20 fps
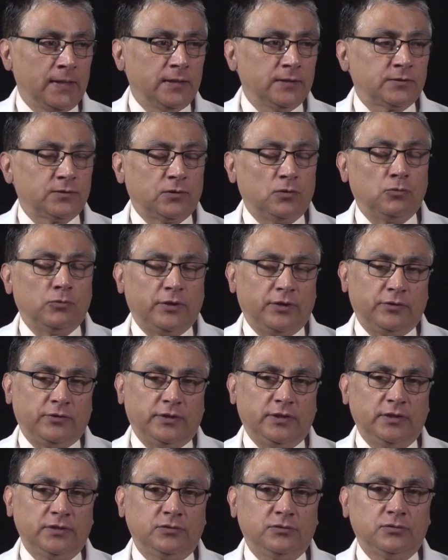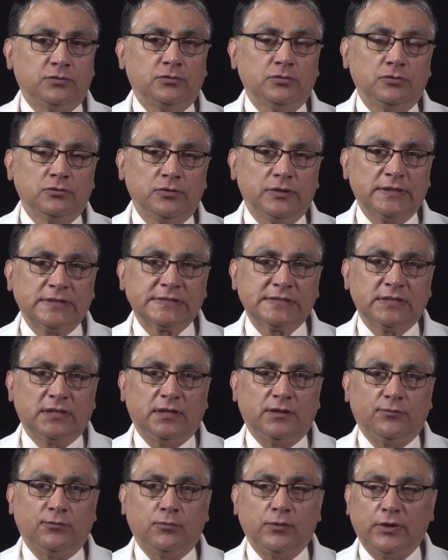So what you need to do is,
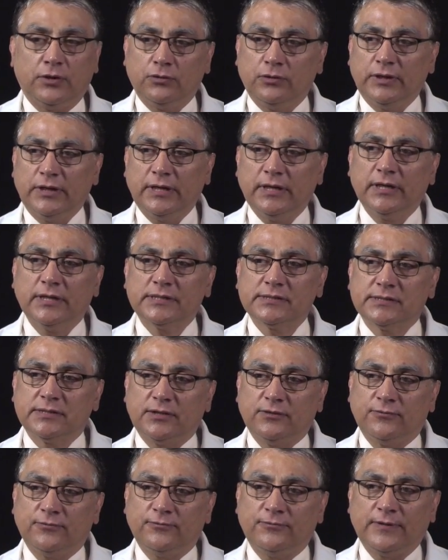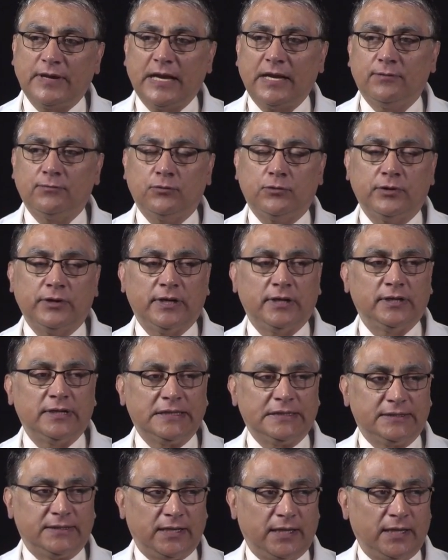if what you need is the fiber and the
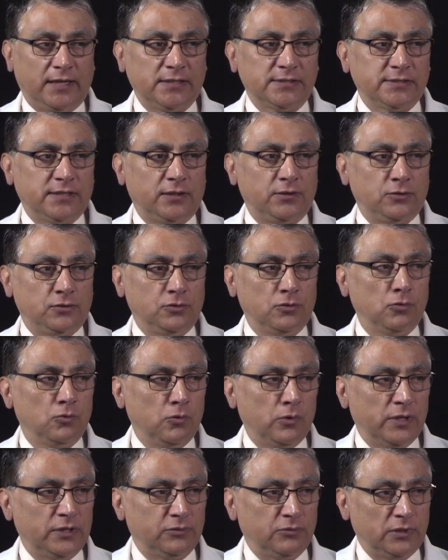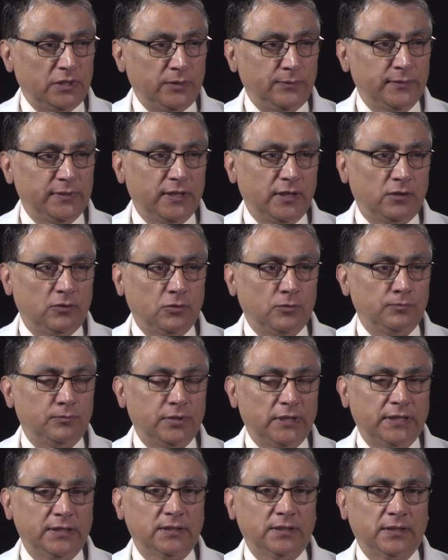taste and you don't want to eliminate
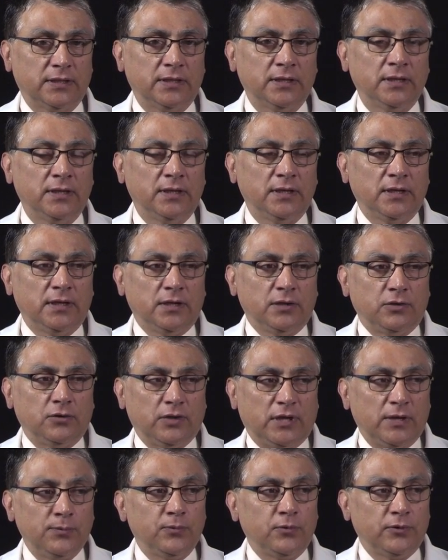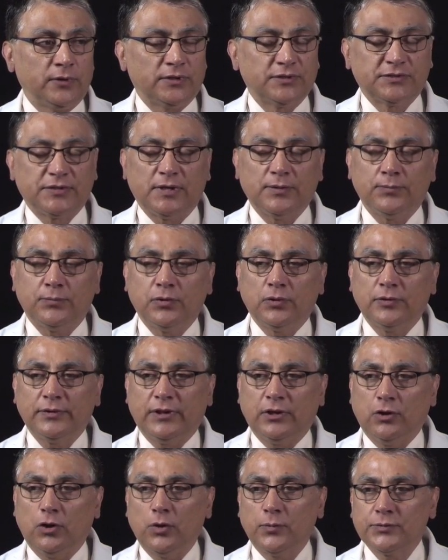completely, you have, for example,
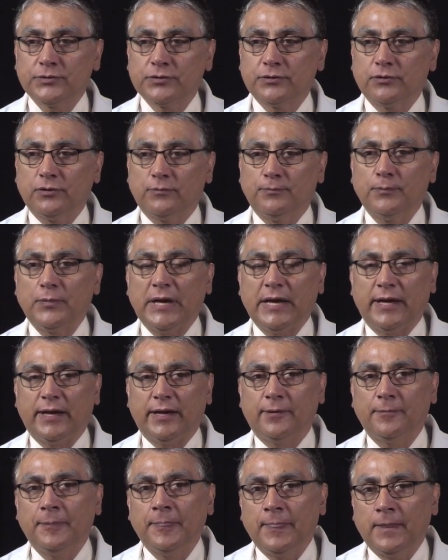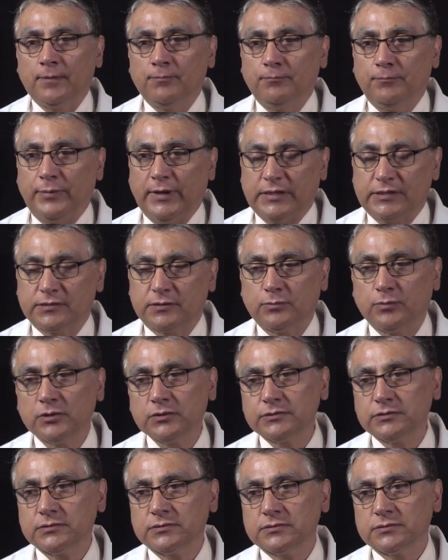the option of buying
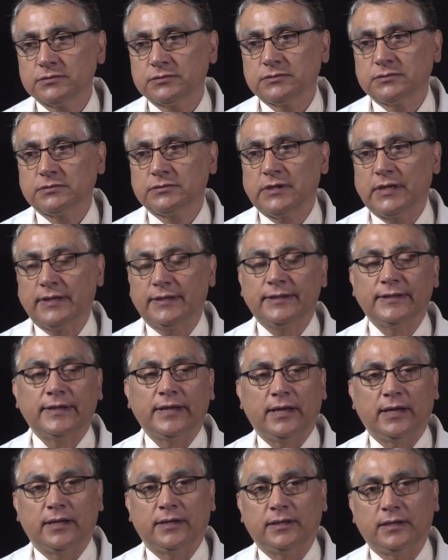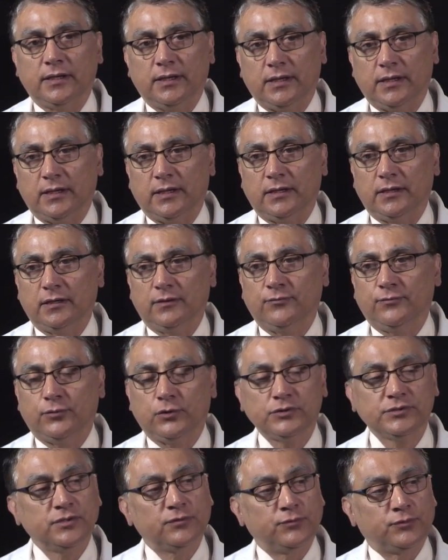vegetables and then a
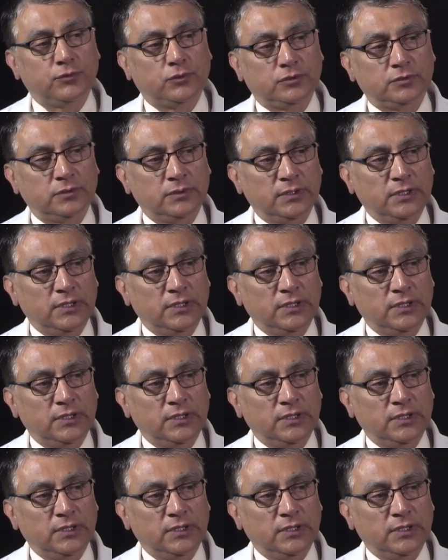frozen fruit.